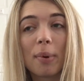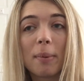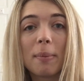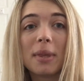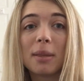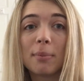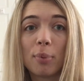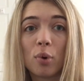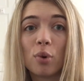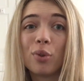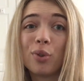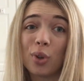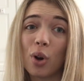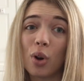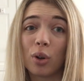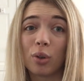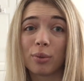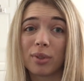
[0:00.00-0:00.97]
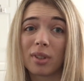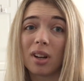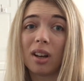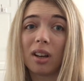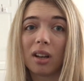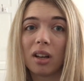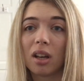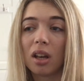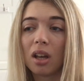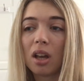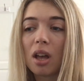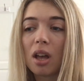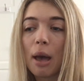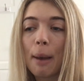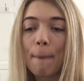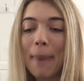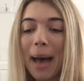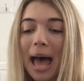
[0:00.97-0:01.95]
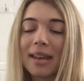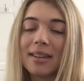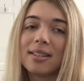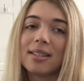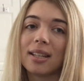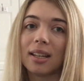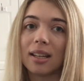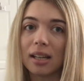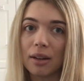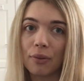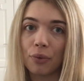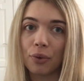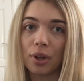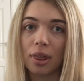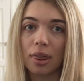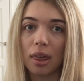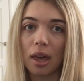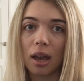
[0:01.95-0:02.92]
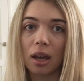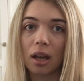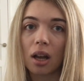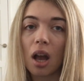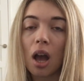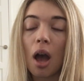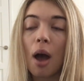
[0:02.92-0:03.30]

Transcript: I mean, the poor dog was like panting and everything.